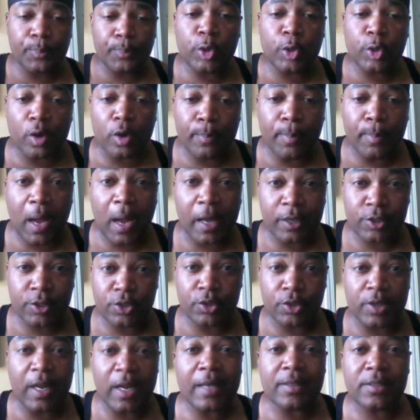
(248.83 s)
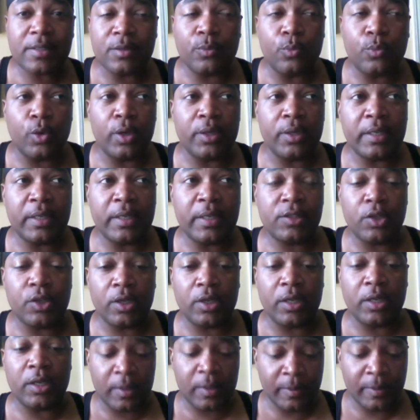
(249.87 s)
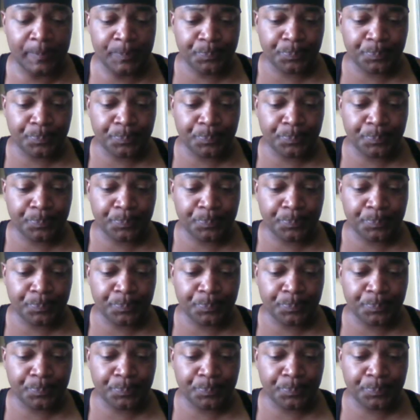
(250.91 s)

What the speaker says: pure boxer, not someone that's going to